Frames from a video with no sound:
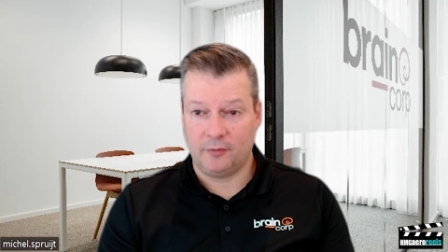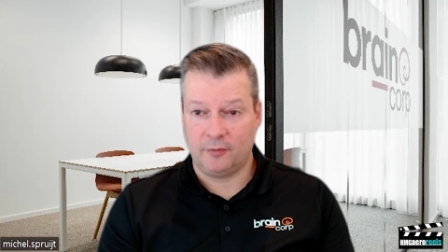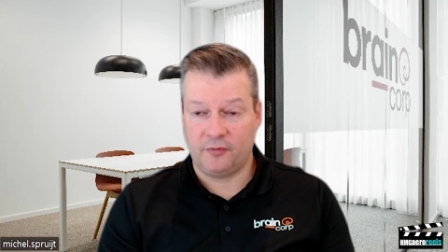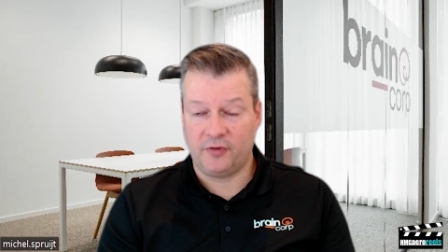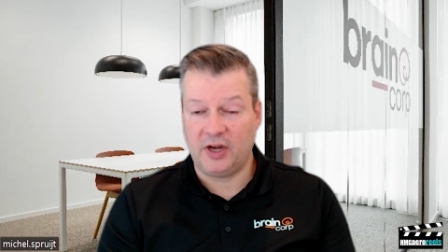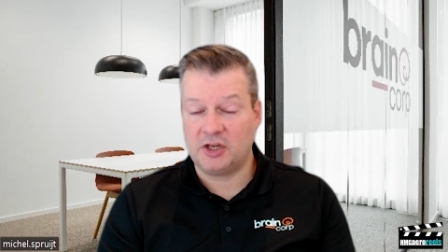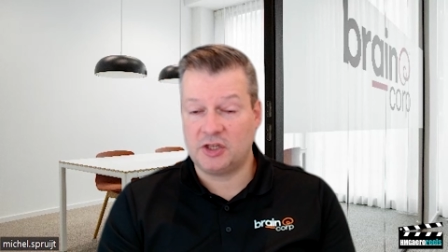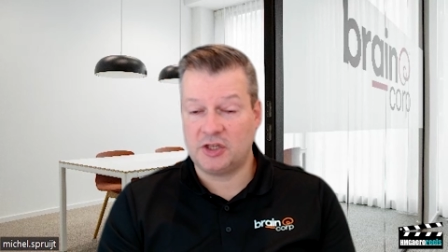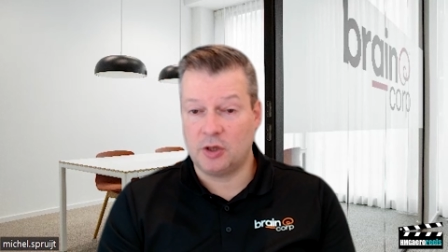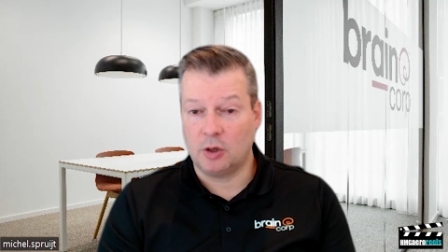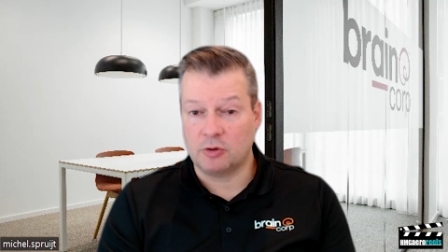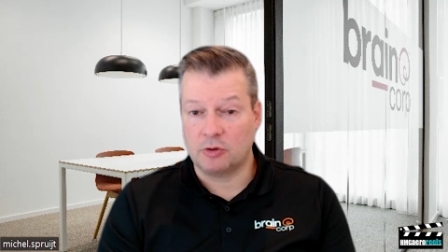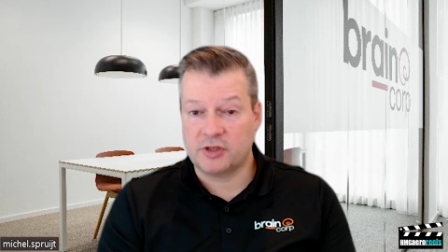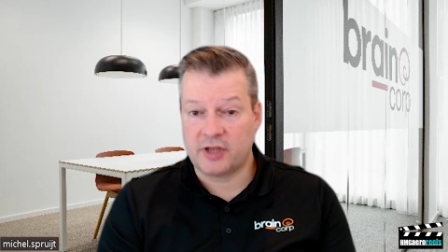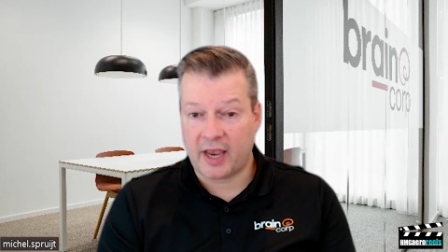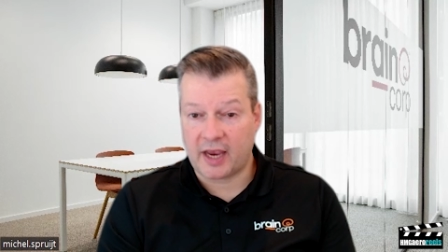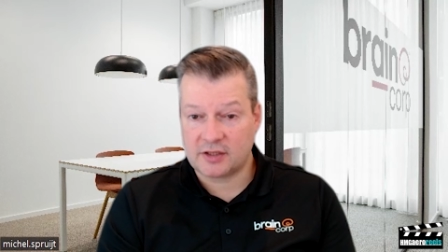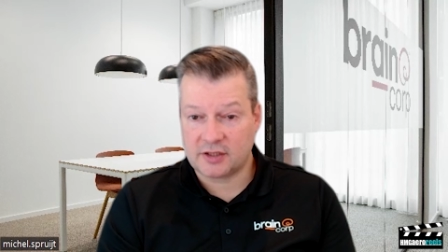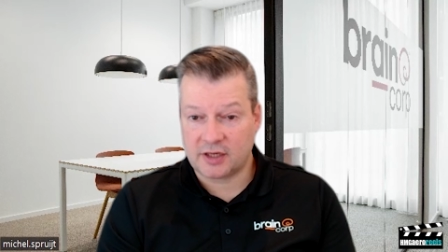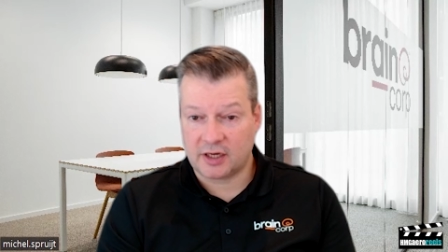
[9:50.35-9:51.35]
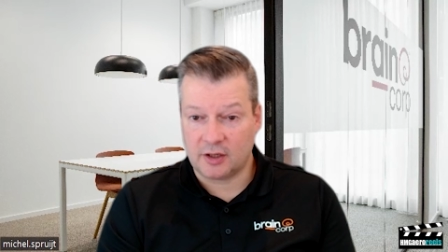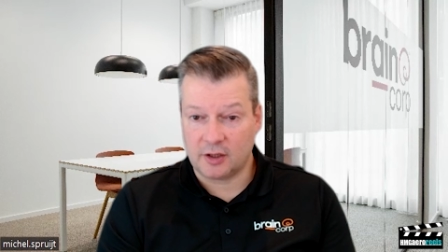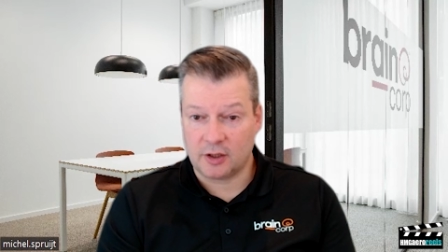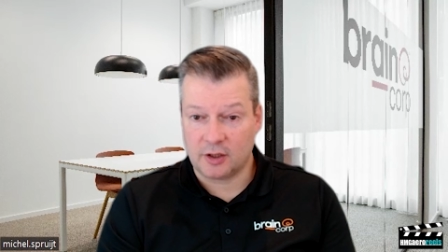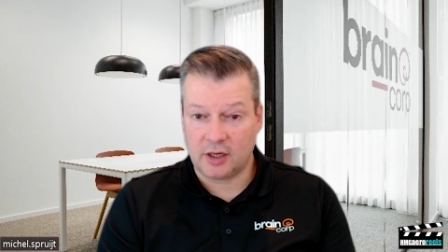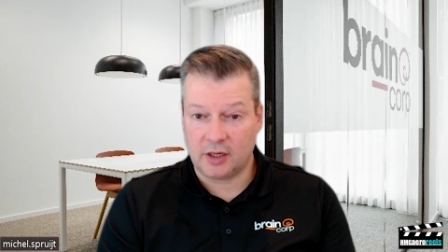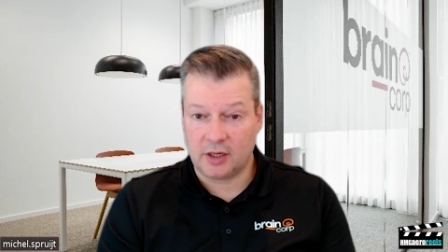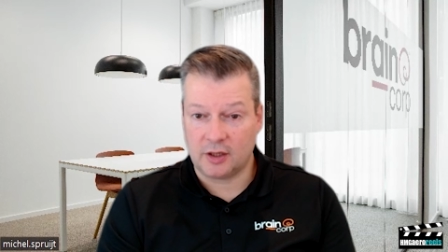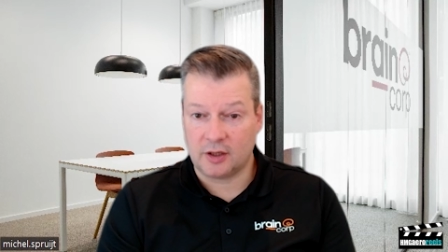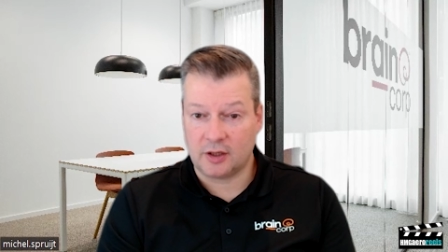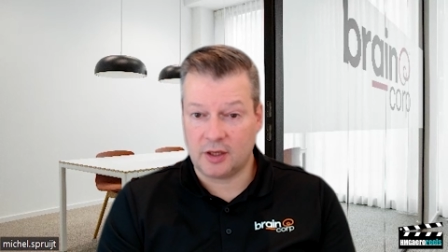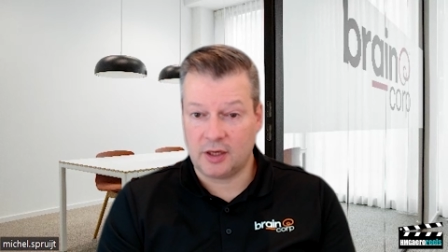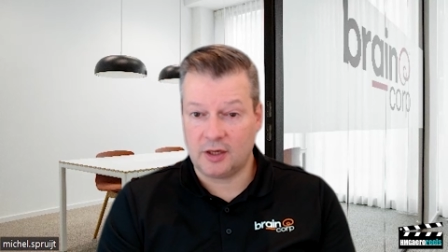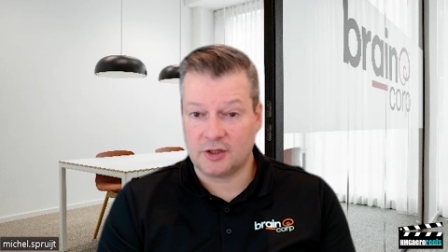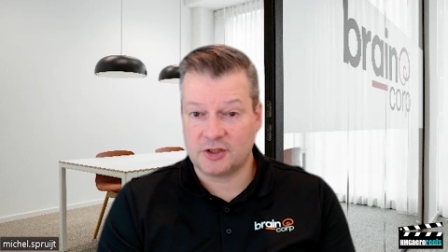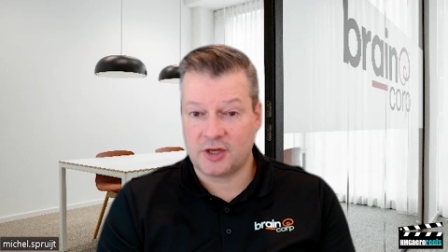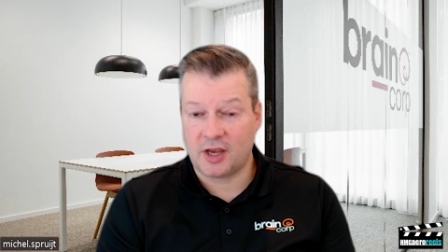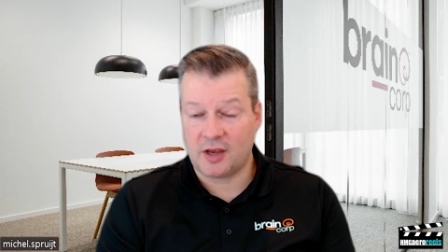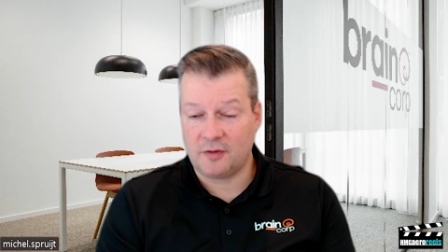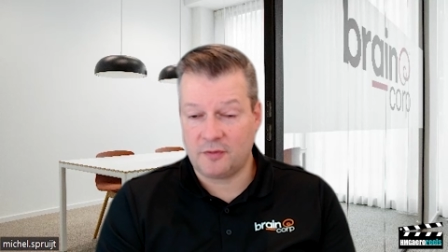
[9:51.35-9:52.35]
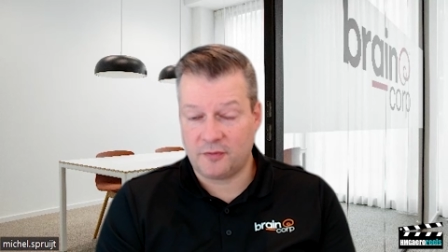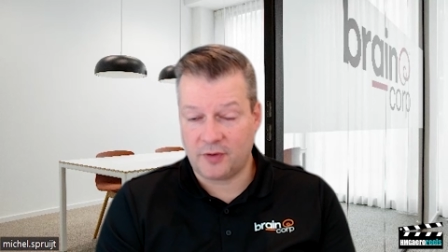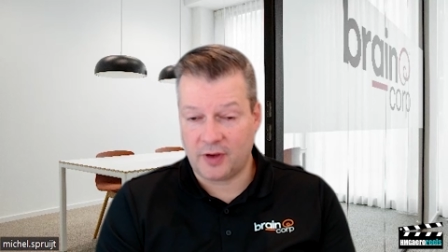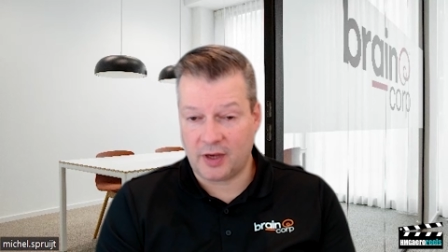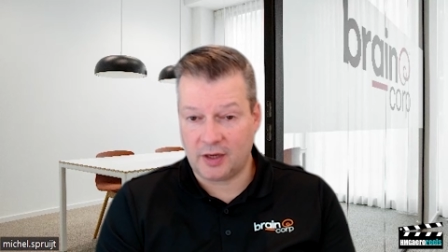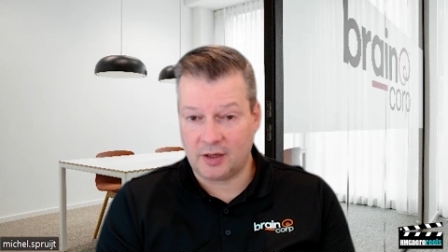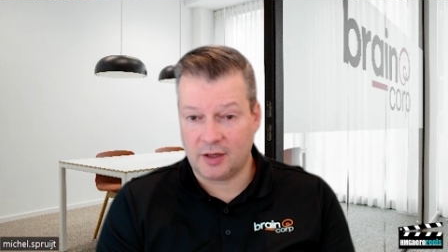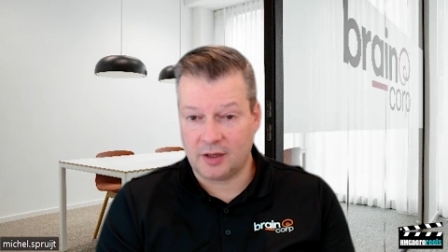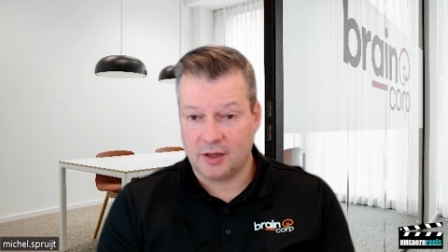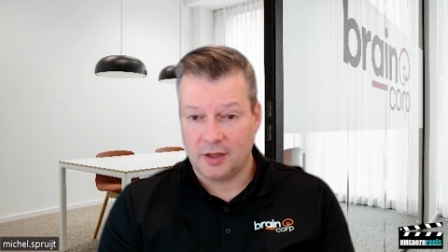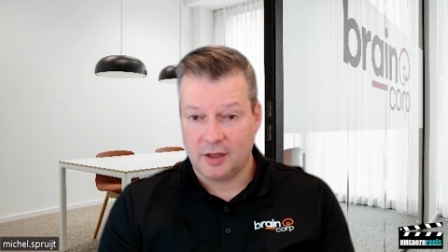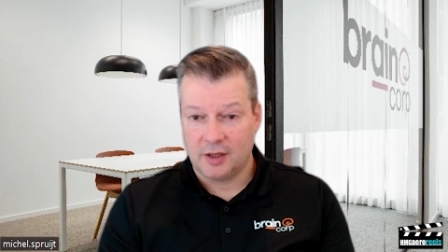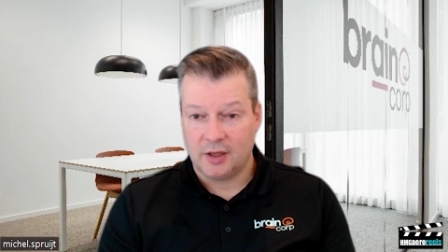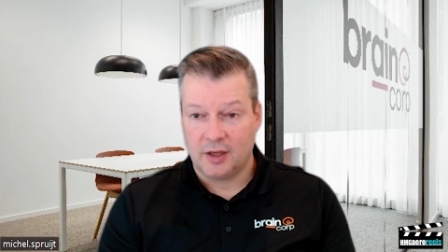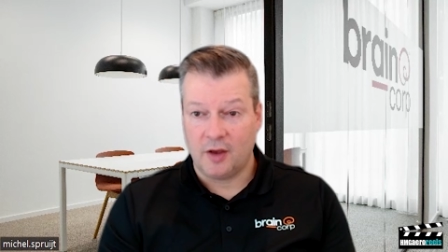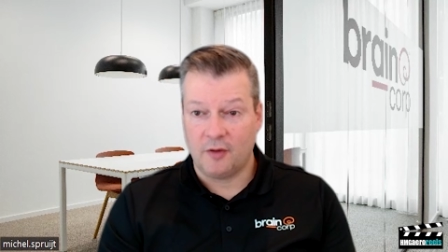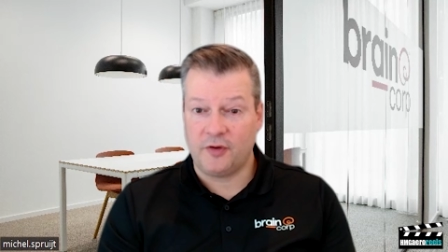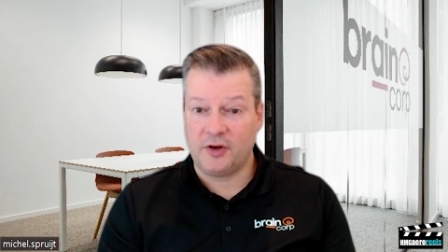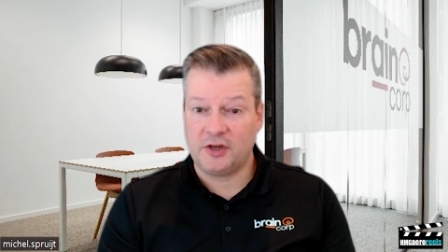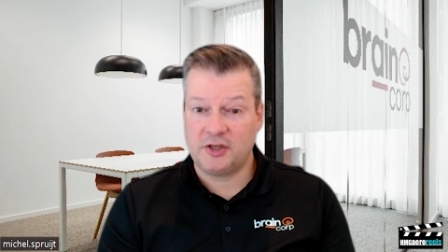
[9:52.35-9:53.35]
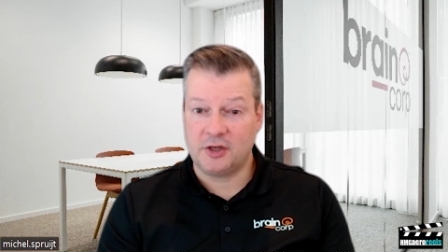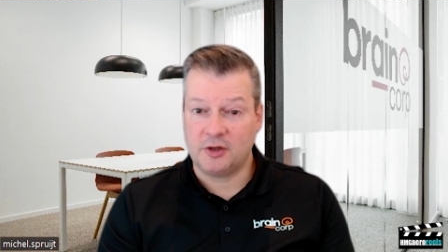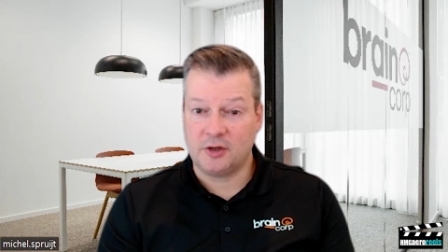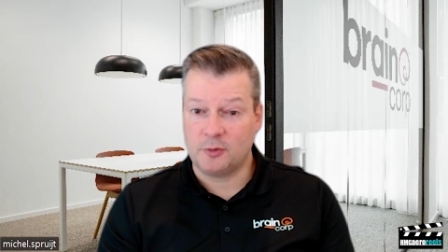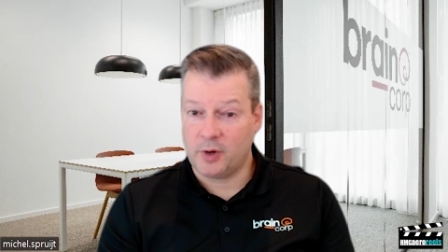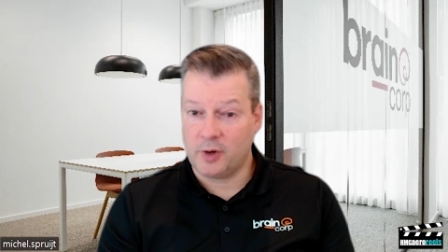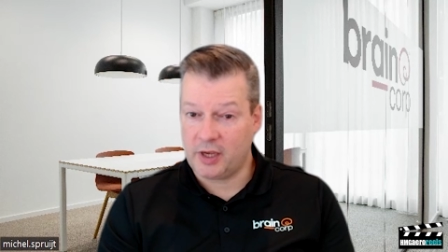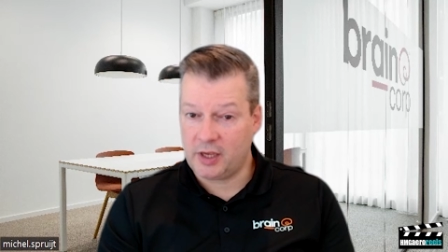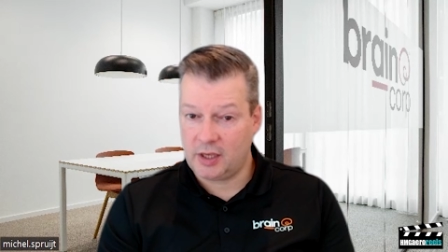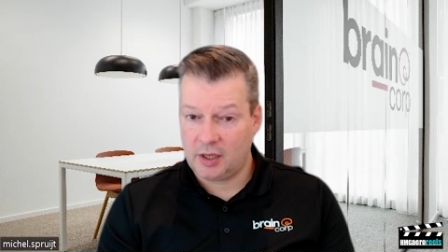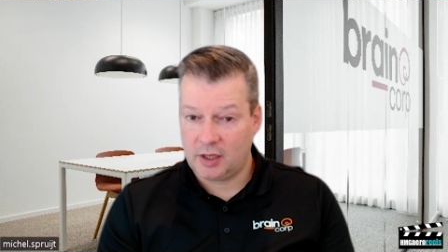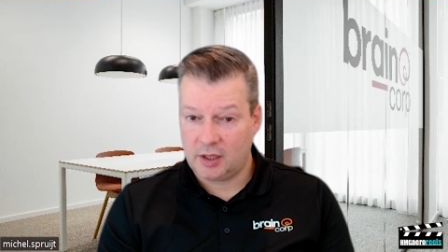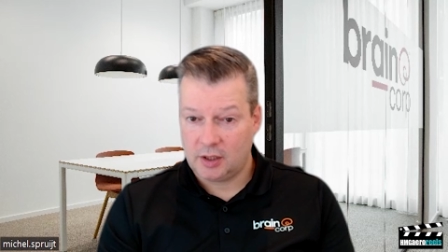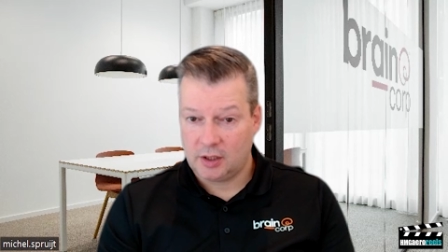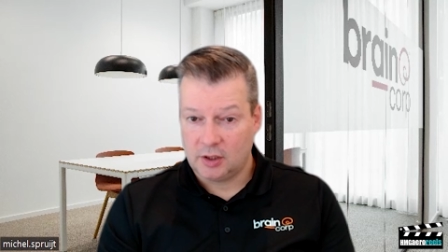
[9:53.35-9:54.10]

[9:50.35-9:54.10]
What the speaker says: finish those tasks in a safe and efficient way.